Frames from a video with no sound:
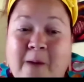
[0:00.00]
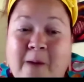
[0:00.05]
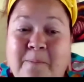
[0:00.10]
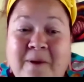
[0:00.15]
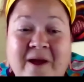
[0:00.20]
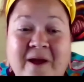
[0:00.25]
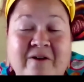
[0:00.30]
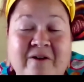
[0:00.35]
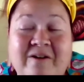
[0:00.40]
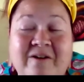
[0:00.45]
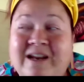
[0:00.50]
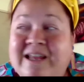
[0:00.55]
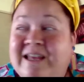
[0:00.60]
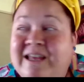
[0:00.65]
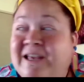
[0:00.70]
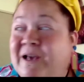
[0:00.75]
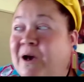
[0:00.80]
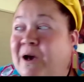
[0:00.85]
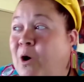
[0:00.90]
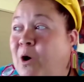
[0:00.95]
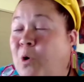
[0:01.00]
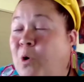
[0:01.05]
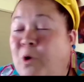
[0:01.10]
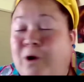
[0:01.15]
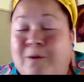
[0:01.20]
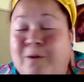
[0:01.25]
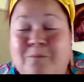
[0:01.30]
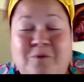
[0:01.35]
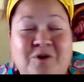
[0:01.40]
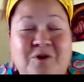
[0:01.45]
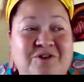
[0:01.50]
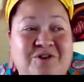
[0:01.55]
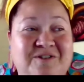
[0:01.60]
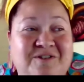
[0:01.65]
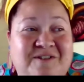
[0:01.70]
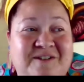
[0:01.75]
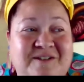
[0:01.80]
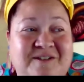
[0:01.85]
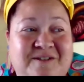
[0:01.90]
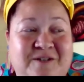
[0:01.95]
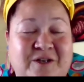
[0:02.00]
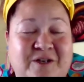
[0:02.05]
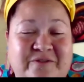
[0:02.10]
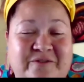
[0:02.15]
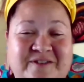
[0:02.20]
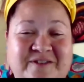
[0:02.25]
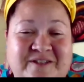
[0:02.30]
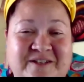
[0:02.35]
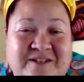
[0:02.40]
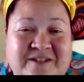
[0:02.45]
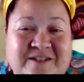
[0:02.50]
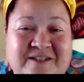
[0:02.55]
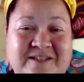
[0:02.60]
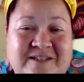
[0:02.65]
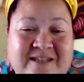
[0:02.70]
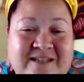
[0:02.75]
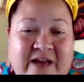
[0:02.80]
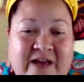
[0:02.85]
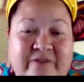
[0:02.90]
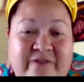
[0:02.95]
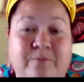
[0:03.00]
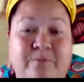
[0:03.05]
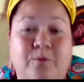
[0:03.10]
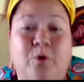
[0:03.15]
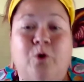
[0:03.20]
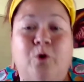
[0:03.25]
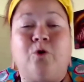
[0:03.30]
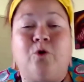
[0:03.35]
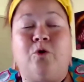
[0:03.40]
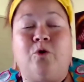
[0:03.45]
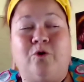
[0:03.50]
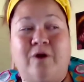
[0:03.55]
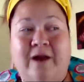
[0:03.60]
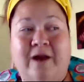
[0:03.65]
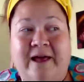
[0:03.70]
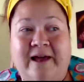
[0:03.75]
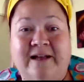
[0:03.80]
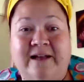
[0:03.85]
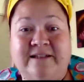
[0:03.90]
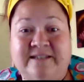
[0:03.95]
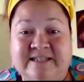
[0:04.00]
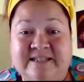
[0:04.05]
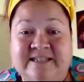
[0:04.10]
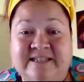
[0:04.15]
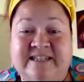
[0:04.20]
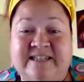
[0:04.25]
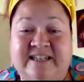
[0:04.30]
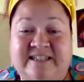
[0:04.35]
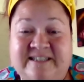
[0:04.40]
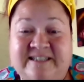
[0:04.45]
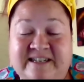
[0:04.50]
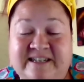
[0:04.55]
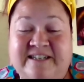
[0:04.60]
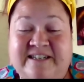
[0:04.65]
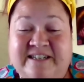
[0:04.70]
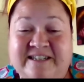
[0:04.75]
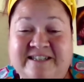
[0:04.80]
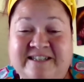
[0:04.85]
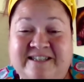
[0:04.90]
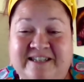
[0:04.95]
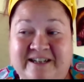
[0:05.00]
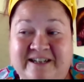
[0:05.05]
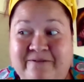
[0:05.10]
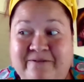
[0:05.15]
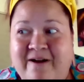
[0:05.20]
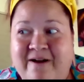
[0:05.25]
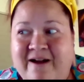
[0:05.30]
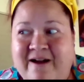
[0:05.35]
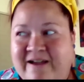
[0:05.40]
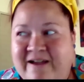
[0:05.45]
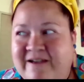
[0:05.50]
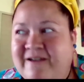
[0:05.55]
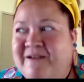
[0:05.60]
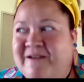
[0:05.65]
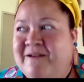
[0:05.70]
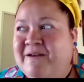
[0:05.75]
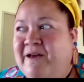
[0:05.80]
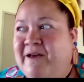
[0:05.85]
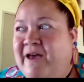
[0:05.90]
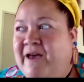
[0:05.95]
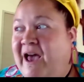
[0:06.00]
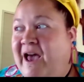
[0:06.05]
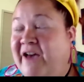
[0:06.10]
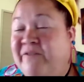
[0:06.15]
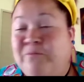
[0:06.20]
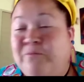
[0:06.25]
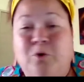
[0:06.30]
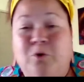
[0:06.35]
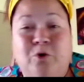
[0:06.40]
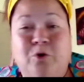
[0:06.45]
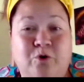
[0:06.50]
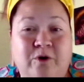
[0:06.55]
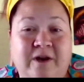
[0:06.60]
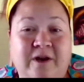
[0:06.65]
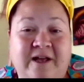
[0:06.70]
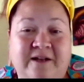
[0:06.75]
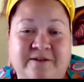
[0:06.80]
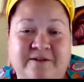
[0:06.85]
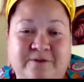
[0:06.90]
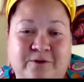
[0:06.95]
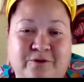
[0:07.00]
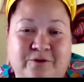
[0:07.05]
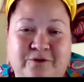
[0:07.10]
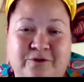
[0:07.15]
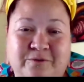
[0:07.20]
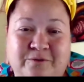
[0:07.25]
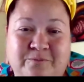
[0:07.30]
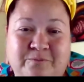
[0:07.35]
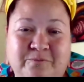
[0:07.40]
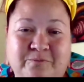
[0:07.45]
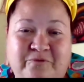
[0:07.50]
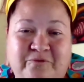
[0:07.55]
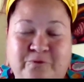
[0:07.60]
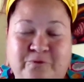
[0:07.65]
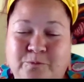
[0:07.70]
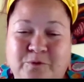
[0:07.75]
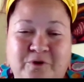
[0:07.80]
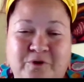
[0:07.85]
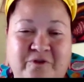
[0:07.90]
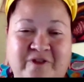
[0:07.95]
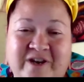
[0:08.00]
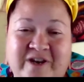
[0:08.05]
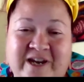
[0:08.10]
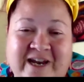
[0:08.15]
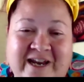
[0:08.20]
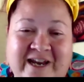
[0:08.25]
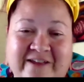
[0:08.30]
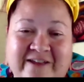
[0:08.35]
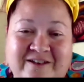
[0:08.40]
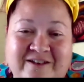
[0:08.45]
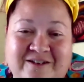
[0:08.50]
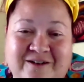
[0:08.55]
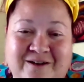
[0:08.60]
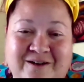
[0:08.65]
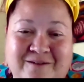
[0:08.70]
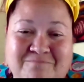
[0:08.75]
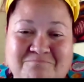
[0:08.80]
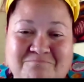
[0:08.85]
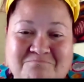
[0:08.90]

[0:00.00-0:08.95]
apparently all emergency services have more call outs. This is a statistic, right? Have more call outs on the full moon than any other time.